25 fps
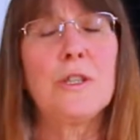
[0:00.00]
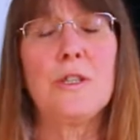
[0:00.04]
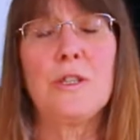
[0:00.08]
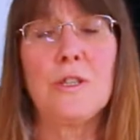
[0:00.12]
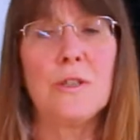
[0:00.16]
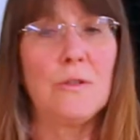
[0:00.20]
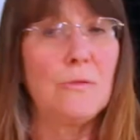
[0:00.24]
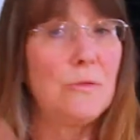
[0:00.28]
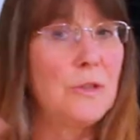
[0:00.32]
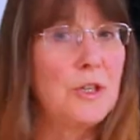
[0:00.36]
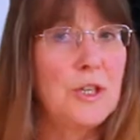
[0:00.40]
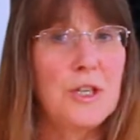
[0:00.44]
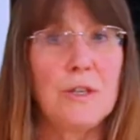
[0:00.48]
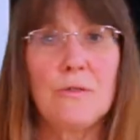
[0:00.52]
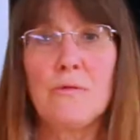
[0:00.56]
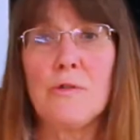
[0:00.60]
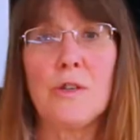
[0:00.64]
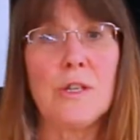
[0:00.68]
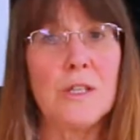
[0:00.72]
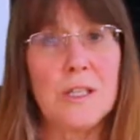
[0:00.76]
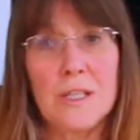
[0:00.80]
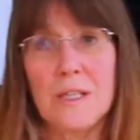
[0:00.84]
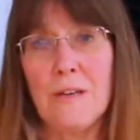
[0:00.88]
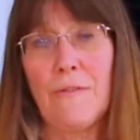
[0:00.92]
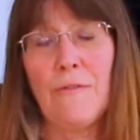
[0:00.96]
do with
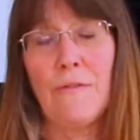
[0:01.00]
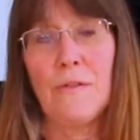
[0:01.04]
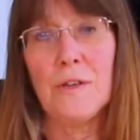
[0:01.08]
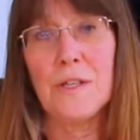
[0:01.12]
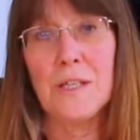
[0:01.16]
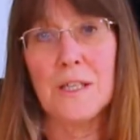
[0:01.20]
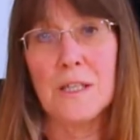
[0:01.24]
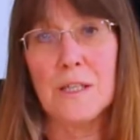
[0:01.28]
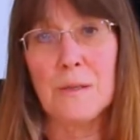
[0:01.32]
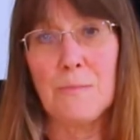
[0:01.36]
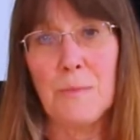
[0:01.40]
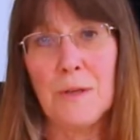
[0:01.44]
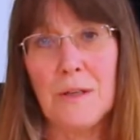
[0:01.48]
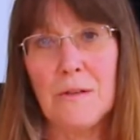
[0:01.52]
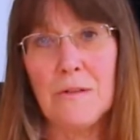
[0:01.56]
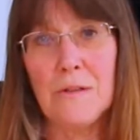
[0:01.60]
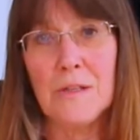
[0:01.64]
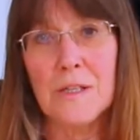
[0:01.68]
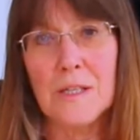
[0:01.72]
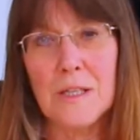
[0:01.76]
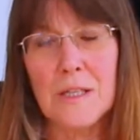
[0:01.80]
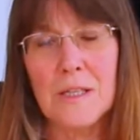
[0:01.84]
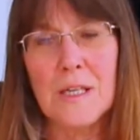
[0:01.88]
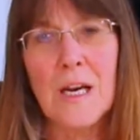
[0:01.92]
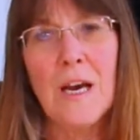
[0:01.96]
children's different
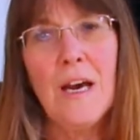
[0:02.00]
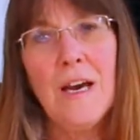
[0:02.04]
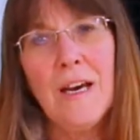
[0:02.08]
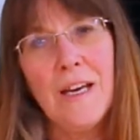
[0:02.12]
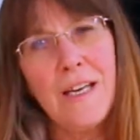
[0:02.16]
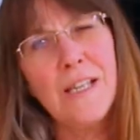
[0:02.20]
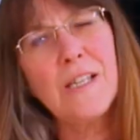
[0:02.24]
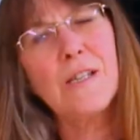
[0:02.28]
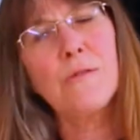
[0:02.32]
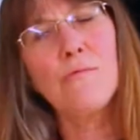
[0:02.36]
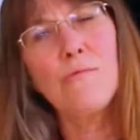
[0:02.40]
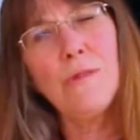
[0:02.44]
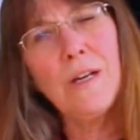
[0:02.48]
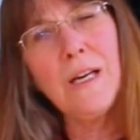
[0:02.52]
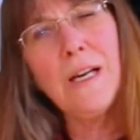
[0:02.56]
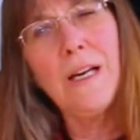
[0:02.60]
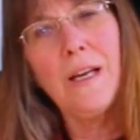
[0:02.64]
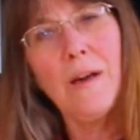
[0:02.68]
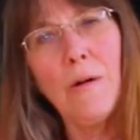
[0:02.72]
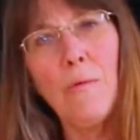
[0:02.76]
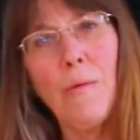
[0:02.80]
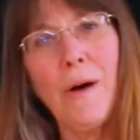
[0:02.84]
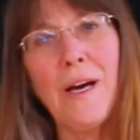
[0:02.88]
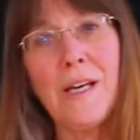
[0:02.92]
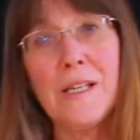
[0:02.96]
experiences. It's really
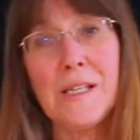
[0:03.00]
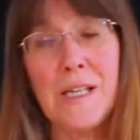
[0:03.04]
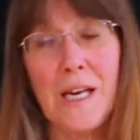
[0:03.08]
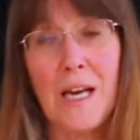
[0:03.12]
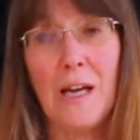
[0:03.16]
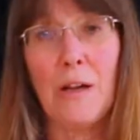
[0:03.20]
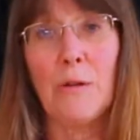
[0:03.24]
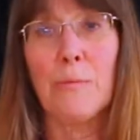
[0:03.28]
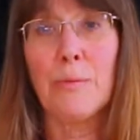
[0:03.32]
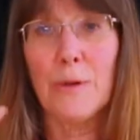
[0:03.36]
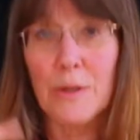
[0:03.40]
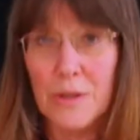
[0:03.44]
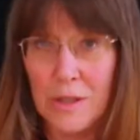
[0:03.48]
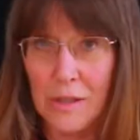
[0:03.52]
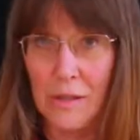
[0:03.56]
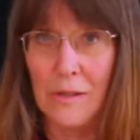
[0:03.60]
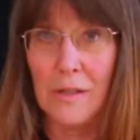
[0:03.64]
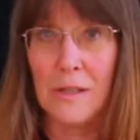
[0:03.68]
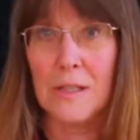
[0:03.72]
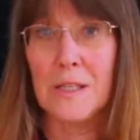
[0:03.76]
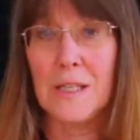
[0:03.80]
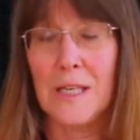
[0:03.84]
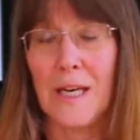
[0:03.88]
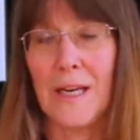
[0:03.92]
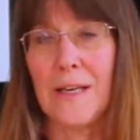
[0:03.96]
a way to help us
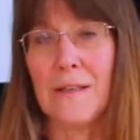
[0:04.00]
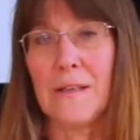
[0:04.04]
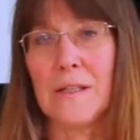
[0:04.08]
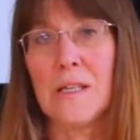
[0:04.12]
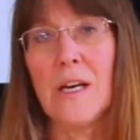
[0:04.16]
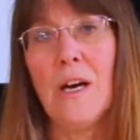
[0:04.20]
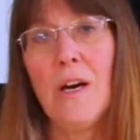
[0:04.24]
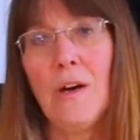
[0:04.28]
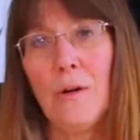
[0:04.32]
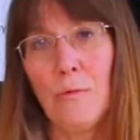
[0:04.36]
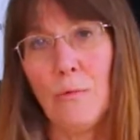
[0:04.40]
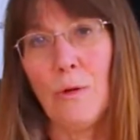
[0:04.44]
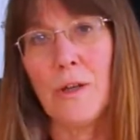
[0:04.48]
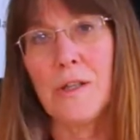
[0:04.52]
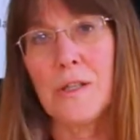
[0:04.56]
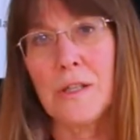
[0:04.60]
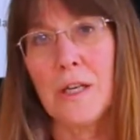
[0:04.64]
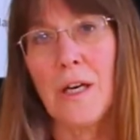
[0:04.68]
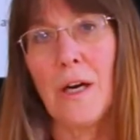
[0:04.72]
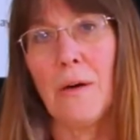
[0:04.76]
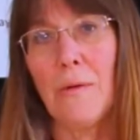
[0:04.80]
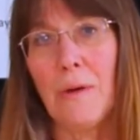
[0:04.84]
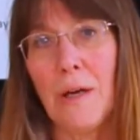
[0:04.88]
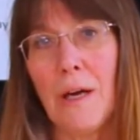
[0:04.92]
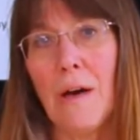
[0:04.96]
understand what's
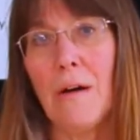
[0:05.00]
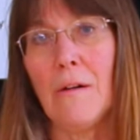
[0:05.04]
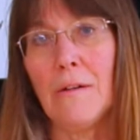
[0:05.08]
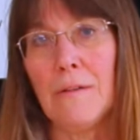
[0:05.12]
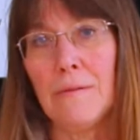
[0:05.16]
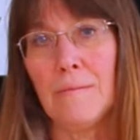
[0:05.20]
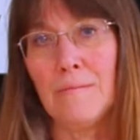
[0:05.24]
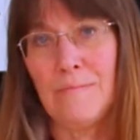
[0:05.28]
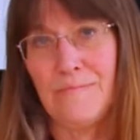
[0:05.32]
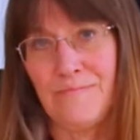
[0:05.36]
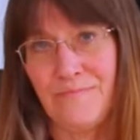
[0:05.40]
going on.